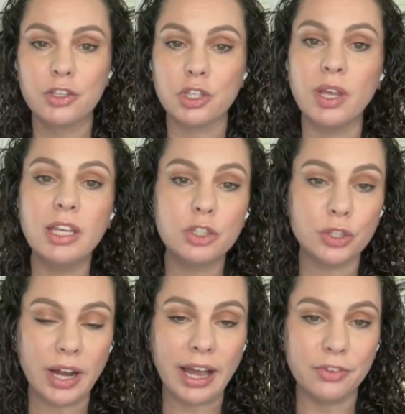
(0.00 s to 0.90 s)
So he
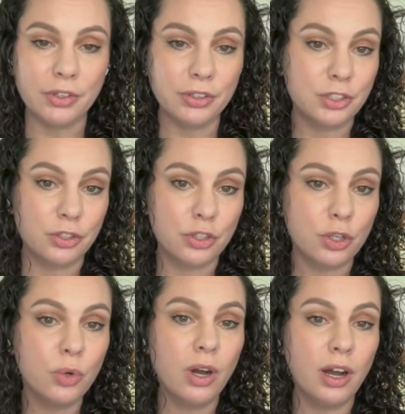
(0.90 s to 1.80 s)
traveled to
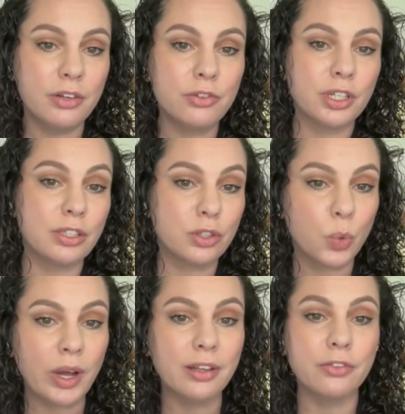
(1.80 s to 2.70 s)

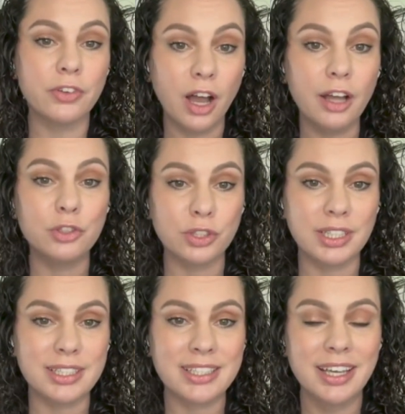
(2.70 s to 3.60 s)
212
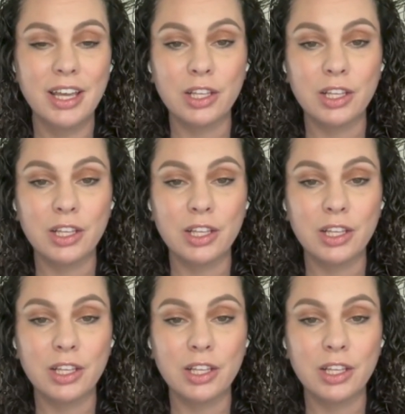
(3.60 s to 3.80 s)
countries